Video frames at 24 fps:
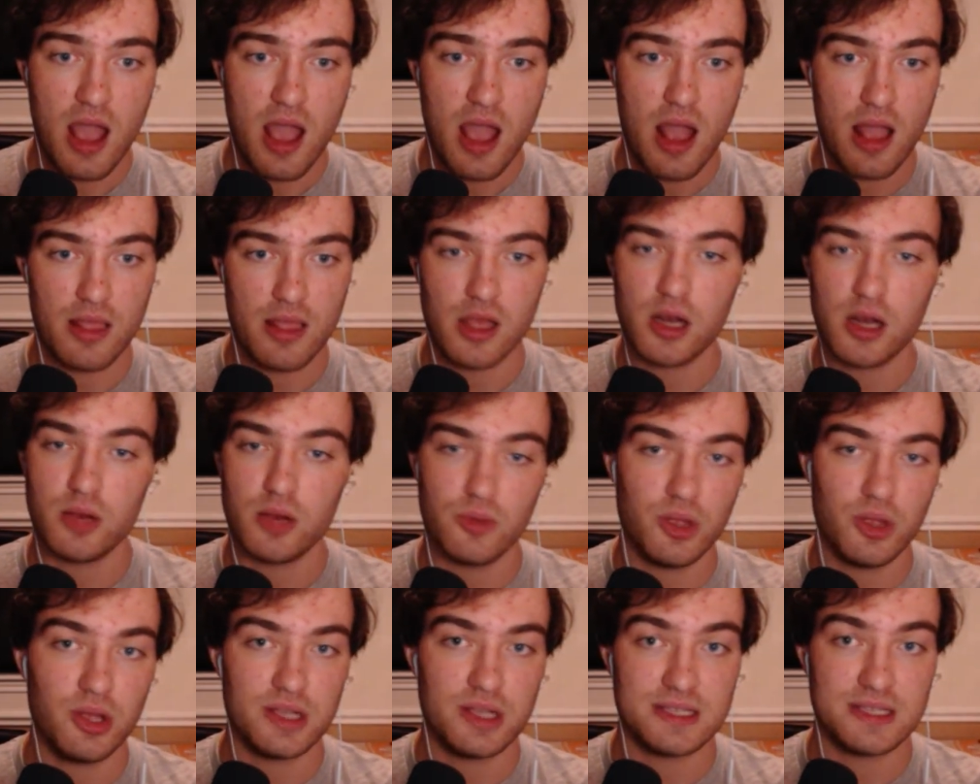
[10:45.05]
And then I
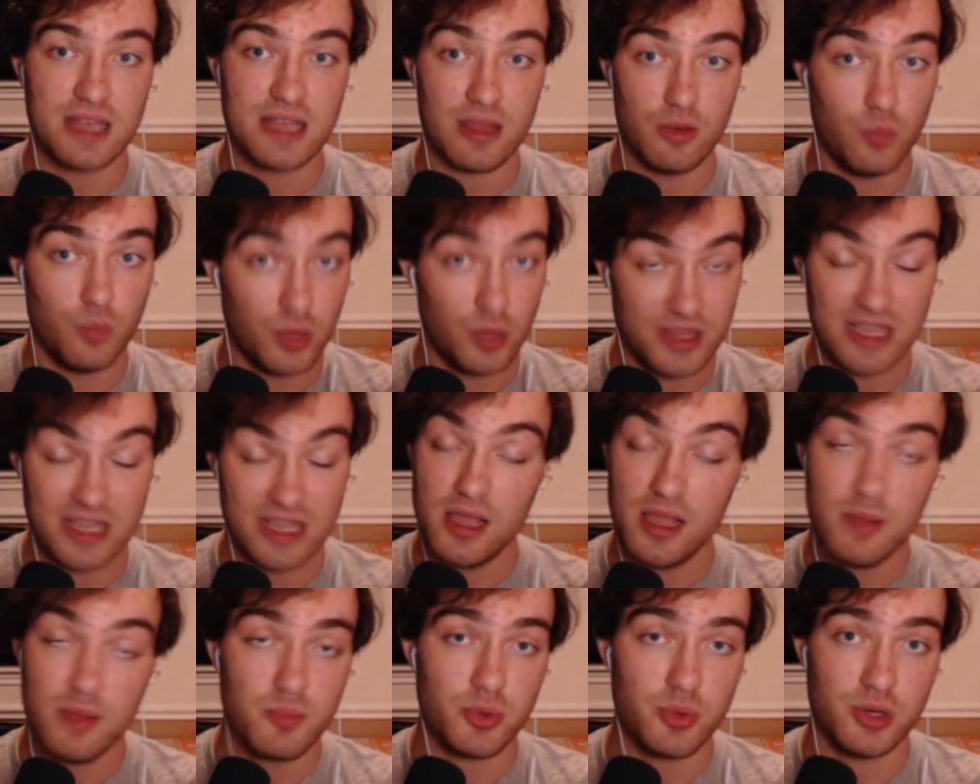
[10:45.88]
realized that what the
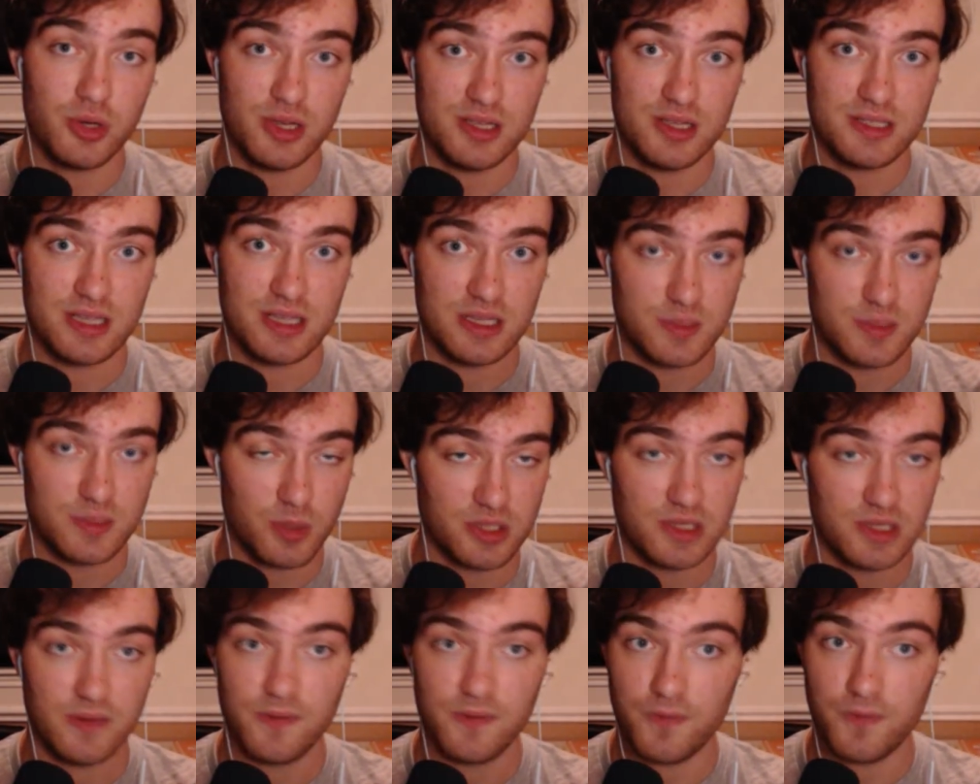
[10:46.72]
input is
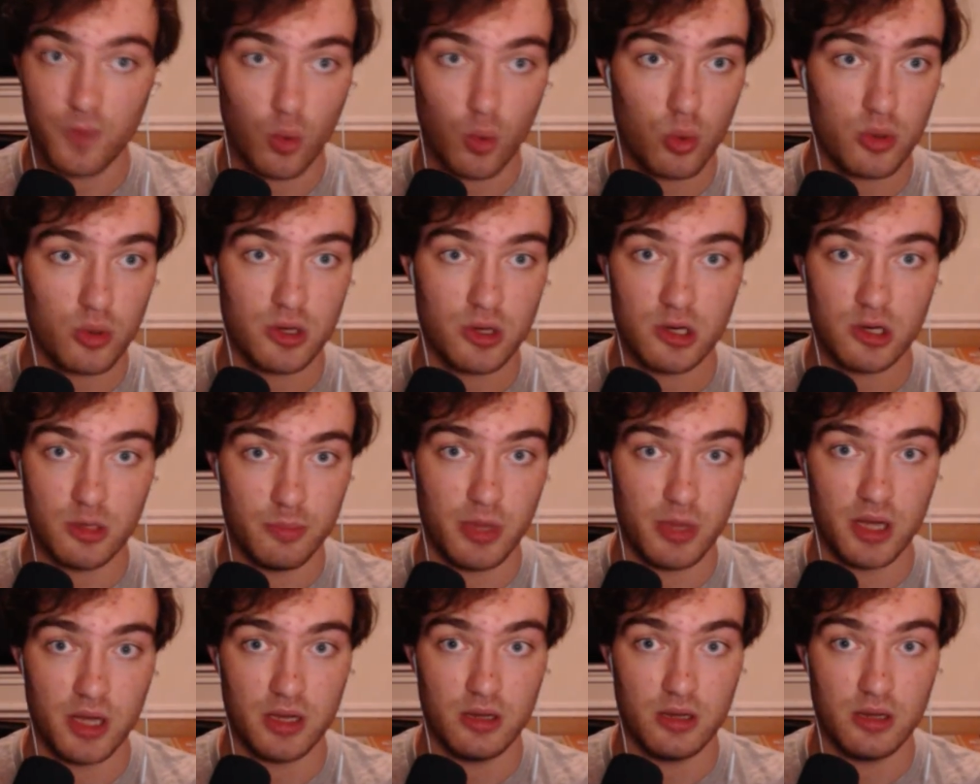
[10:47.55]
pressing forward and a
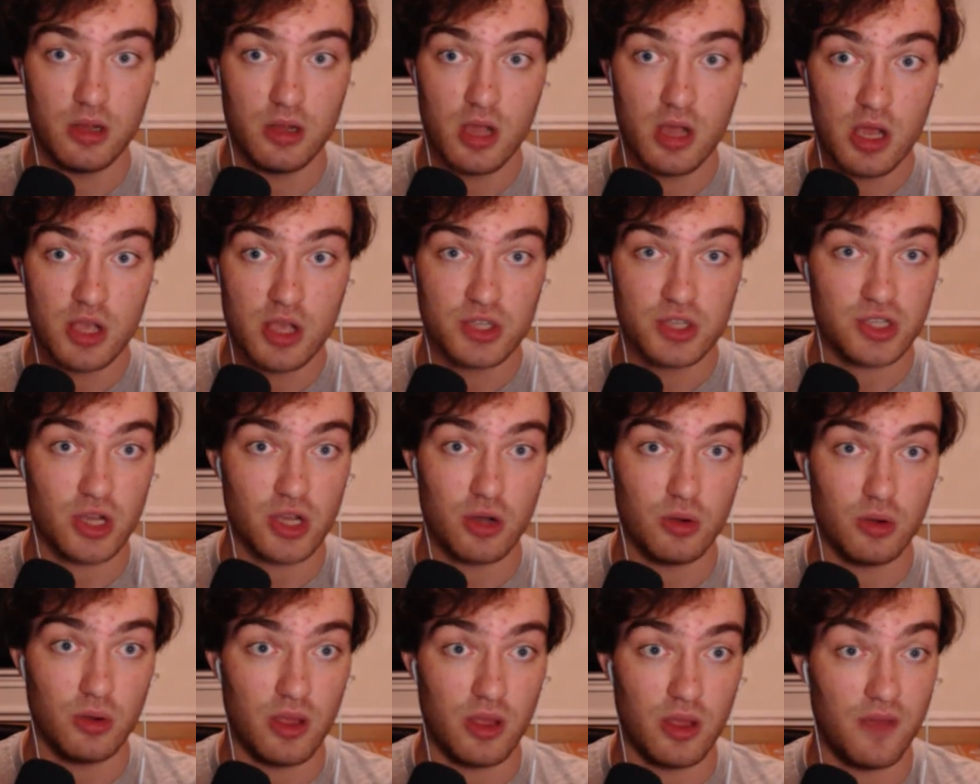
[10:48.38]
button.
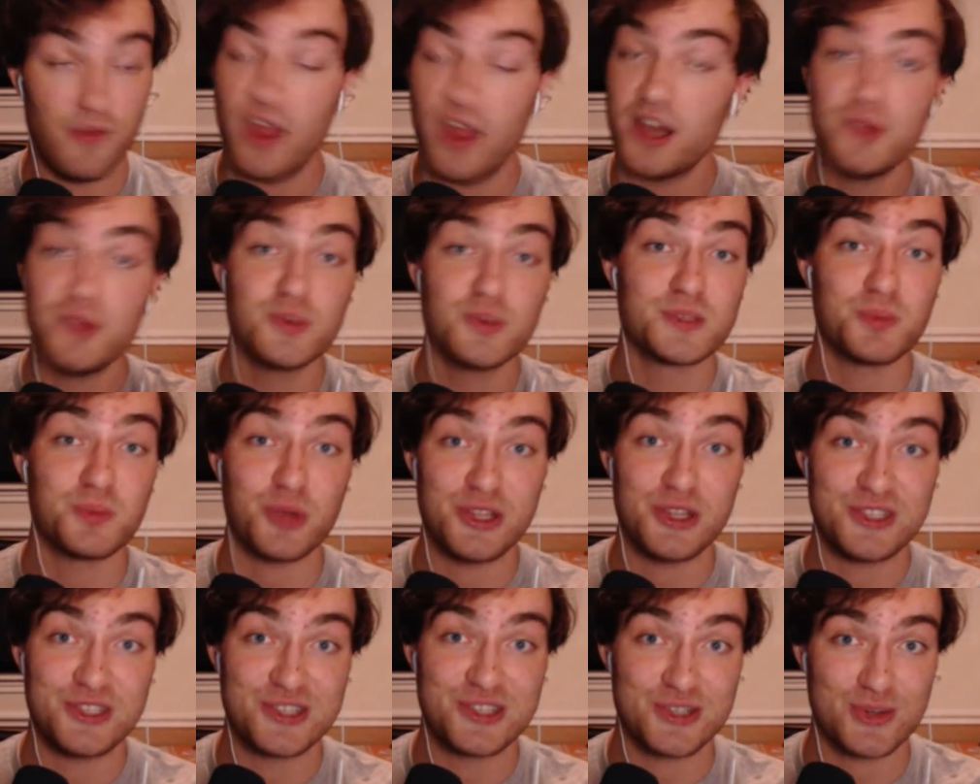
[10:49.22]
So if anyone's
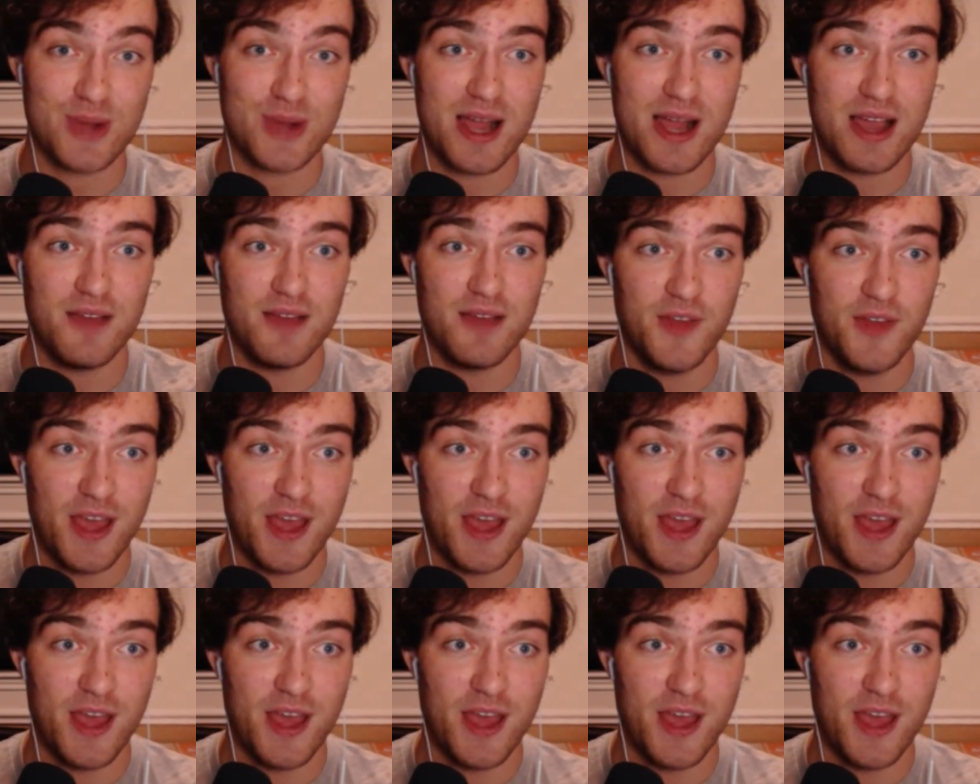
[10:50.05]
played Strive,